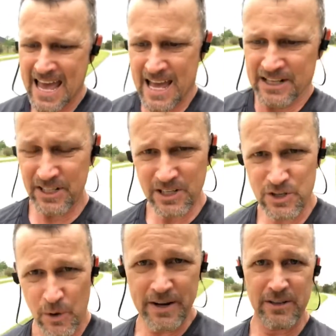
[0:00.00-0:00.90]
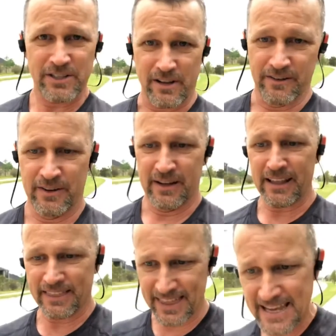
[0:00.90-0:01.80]
Just enjoy yourself.
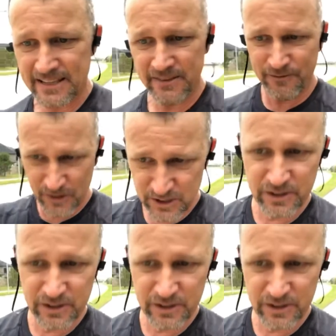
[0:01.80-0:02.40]
Think first and